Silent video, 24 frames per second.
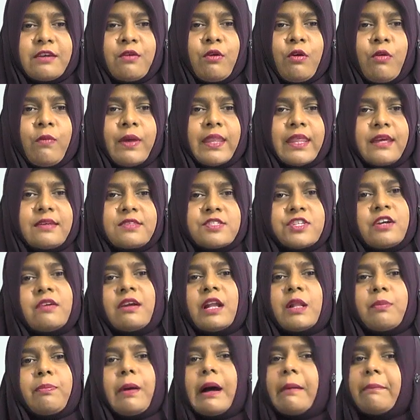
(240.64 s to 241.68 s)
or whether
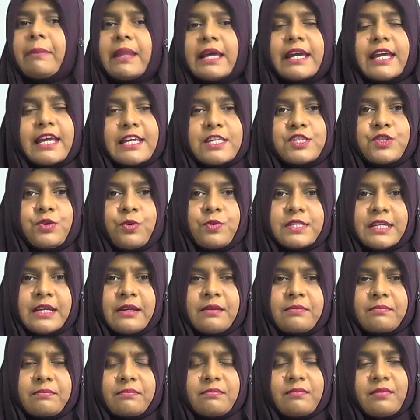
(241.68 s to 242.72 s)
general public is using.
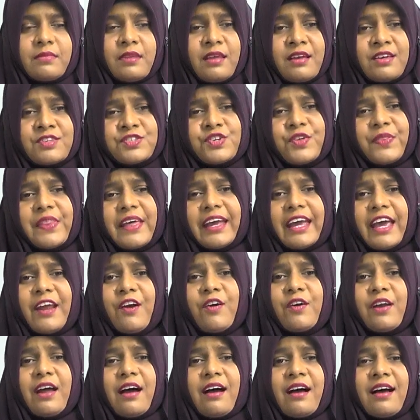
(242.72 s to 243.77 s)
So they
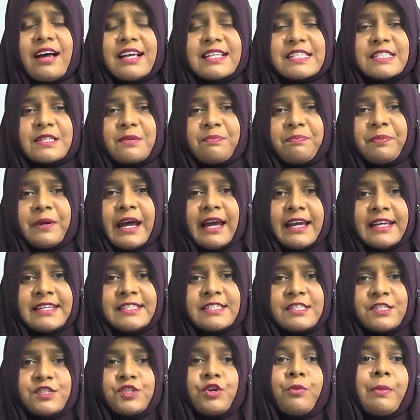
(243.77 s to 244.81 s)
cannot ask
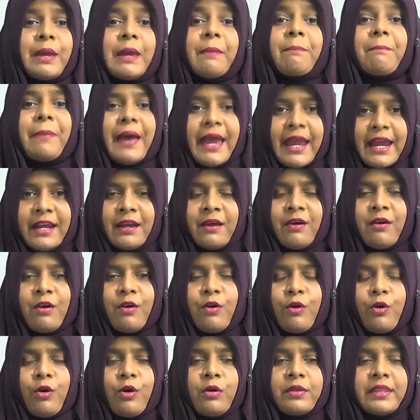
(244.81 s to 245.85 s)
price to be paid,
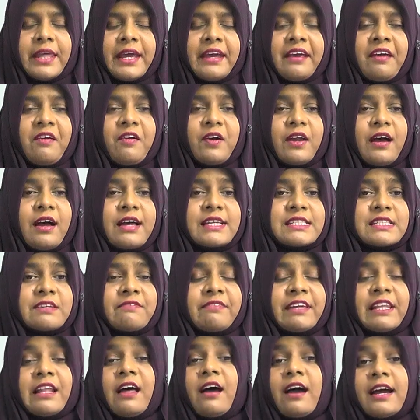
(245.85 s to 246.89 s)
or they cannot ask
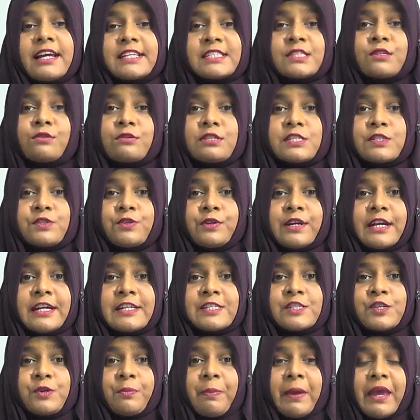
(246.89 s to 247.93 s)
Villa High School
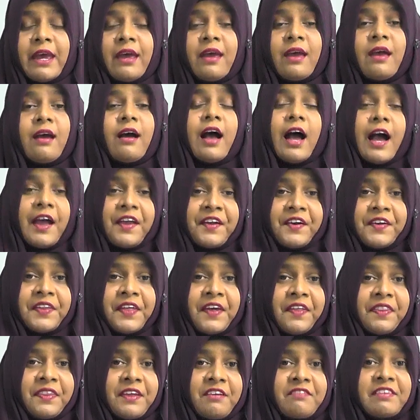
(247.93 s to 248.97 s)
students to pay higher
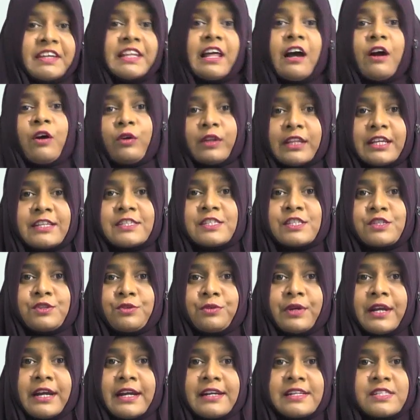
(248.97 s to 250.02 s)
than the Villa College
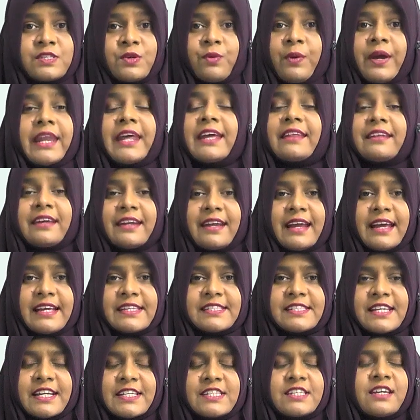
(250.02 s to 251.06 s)
students or anything as
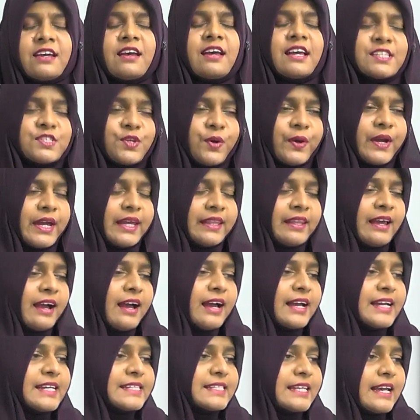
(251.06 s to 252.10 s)
such. So
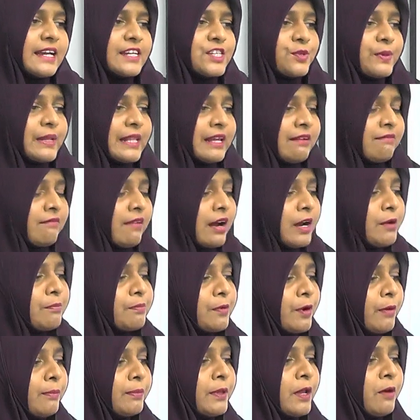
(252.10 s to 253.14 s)
there is actually one
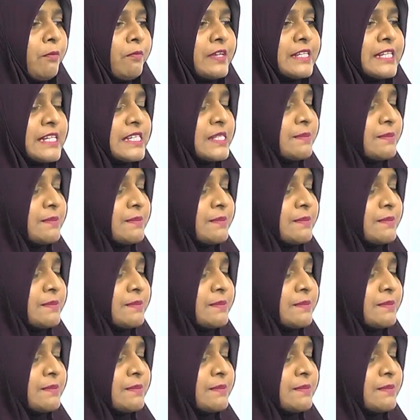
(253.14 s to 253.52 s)
problem which is